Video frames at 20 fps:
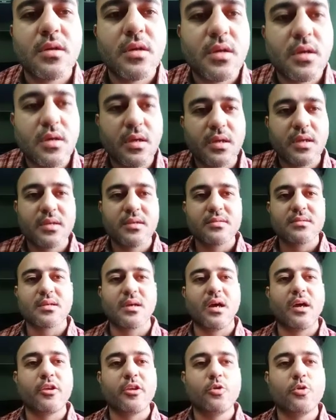is
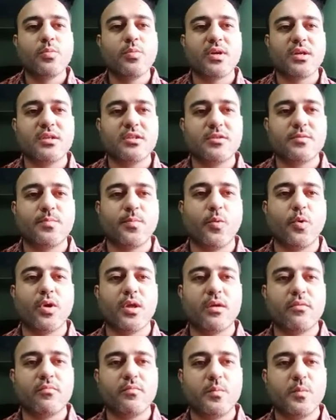a humorous
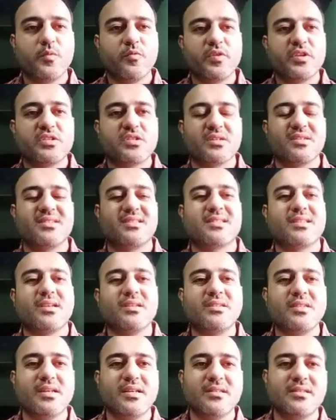poem which
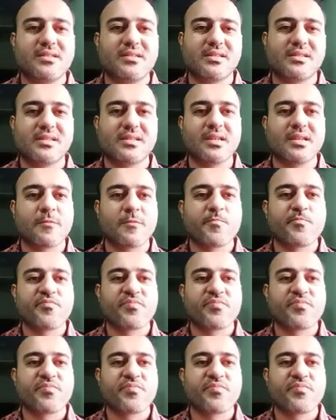suggests